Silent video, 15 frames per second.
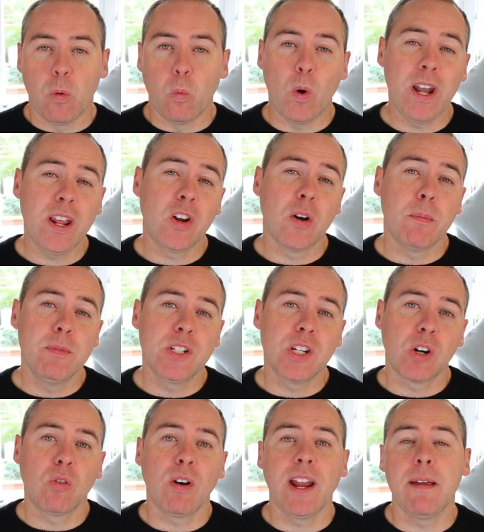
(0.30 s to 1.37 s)
When it comes to
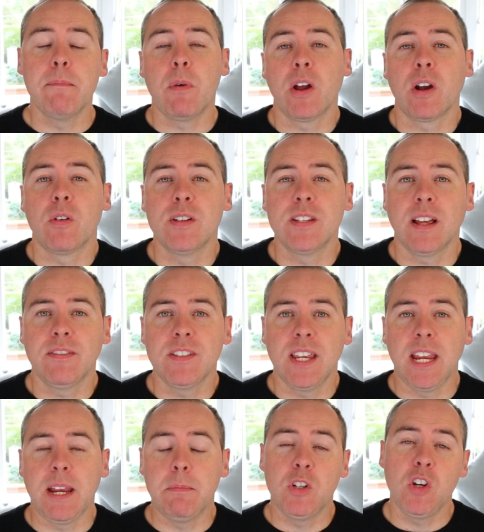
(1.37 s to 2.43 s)
creating Microsoft
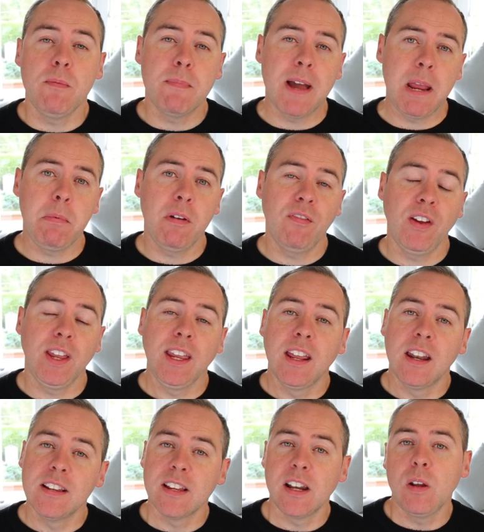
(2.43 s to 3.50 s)
Teams, you may be thinking
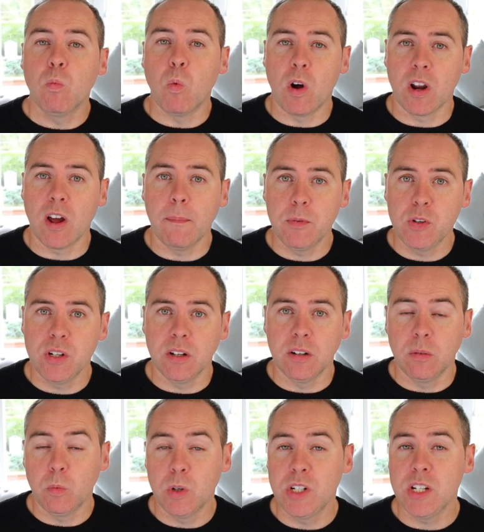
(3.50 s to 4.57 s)
there's only one option,
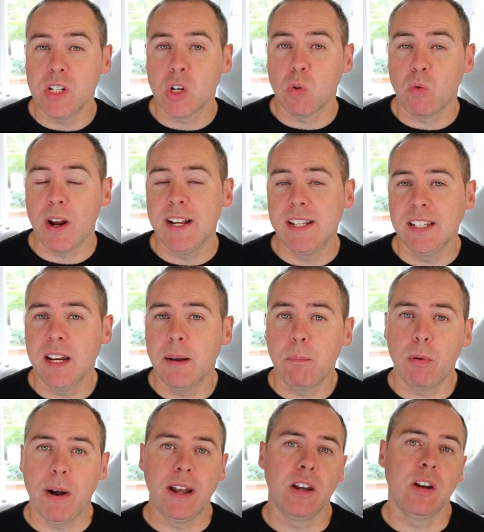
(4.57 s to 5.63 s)
which is creating a
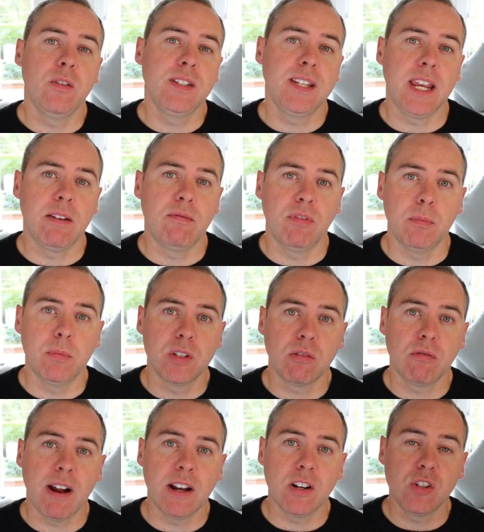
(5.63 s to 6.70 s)
brand new team from
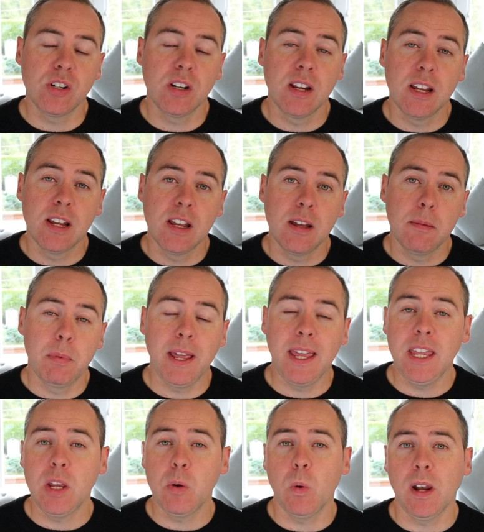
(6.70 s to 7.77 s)
scratch. But
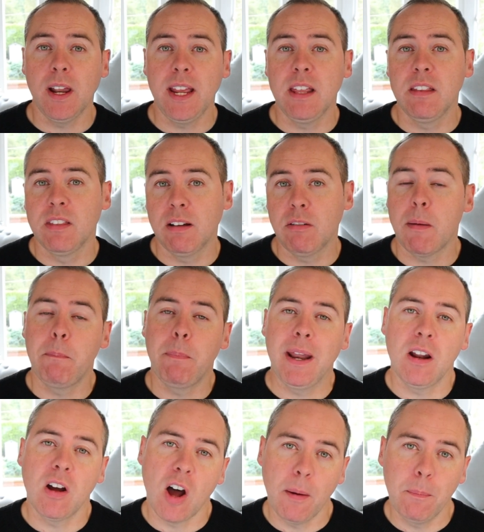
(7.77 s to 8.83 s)
equally, there are
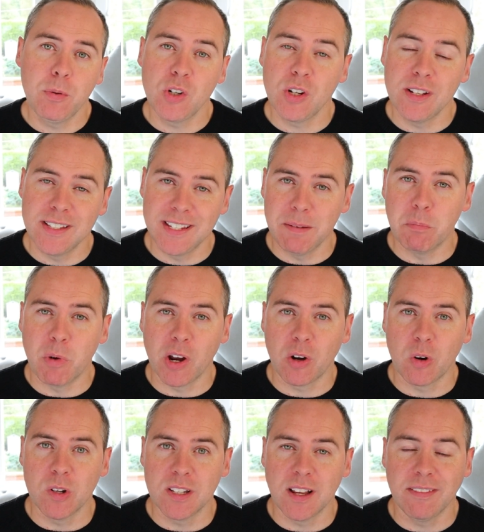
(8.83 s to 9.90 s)
better options in
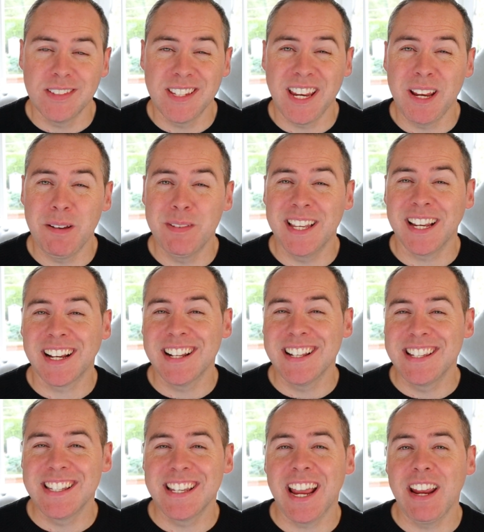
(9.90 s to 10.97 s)
Microsoft Teams that can
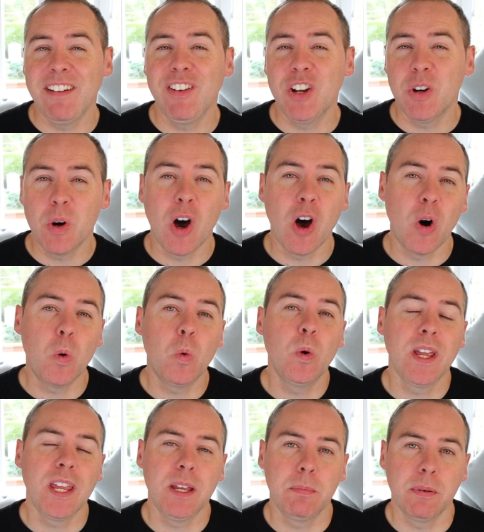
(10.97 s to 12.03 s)
save you a whole
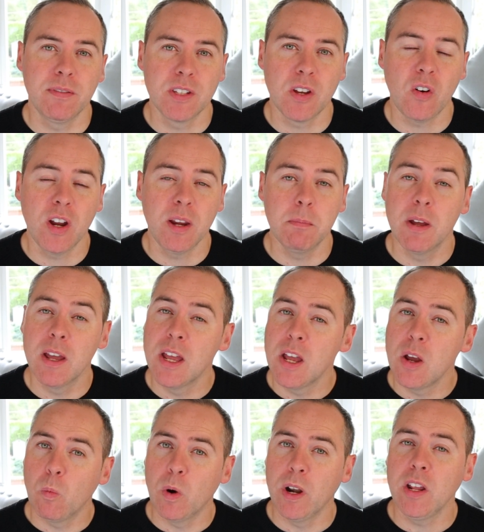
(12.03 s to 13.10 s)
heap of time
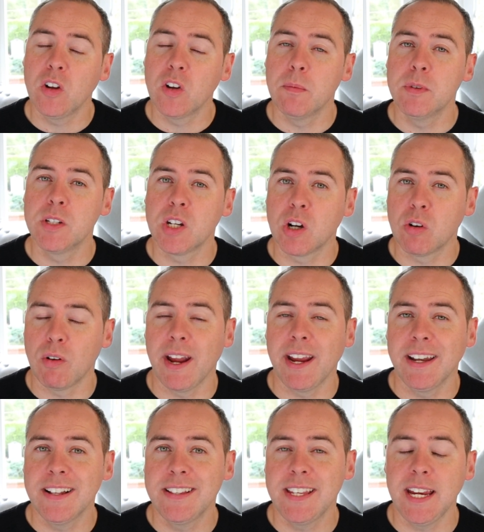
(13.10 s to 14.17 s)
when it comes to
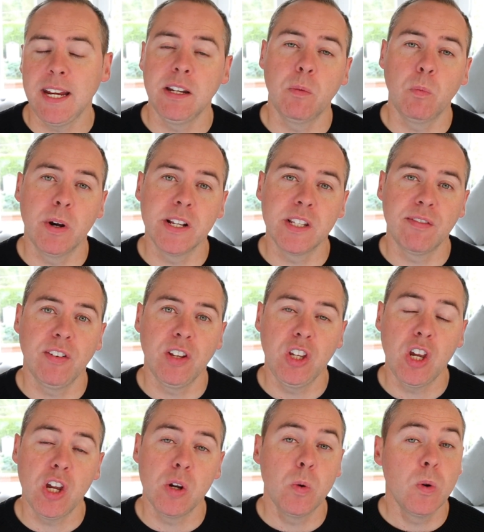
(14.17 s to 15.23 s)
creating a team that works for
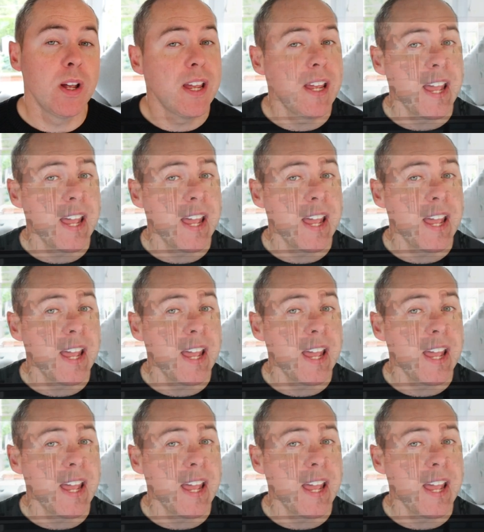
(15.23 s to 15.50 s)
you